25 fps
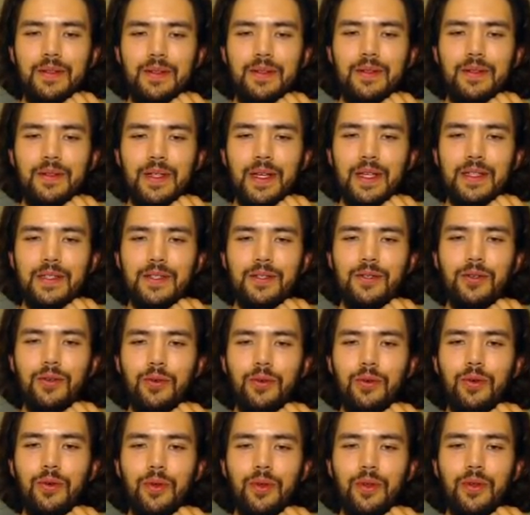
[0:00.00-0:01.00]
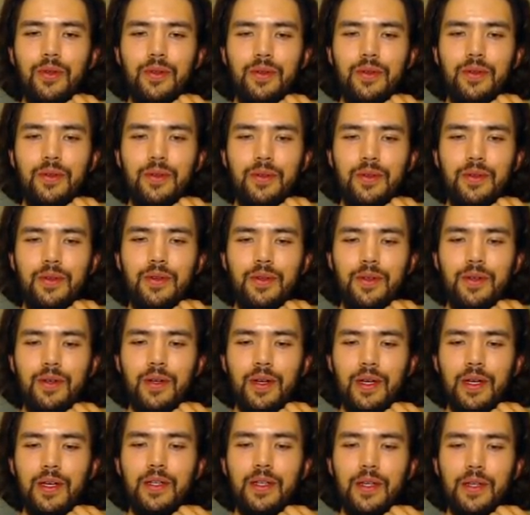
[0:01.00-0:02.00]
That's cool.
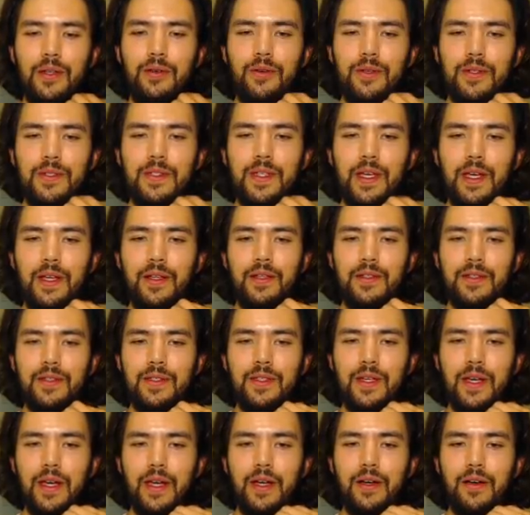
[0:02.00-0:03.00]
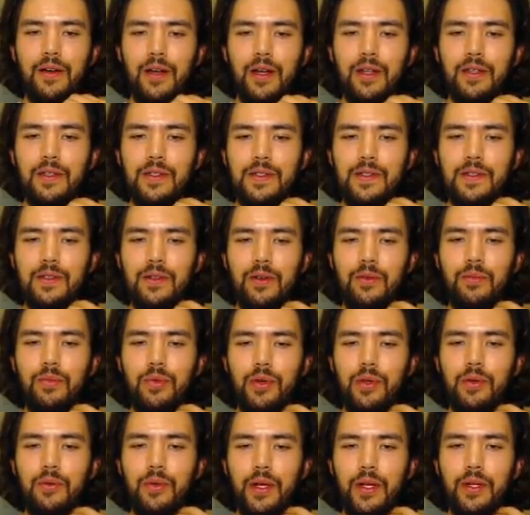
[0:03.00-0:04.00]
Okay, another Assailant attack. Alright, this is going
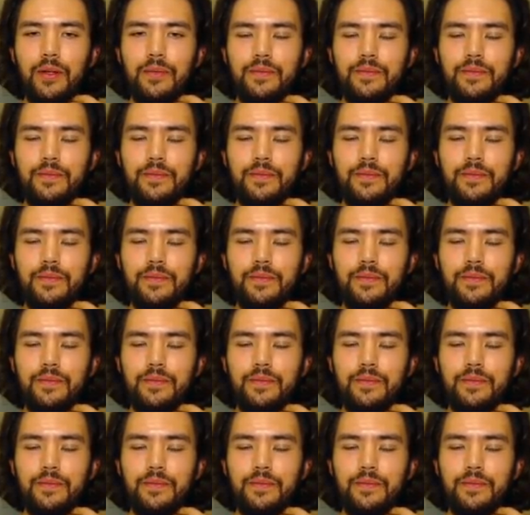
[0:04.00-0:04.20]
pretty well.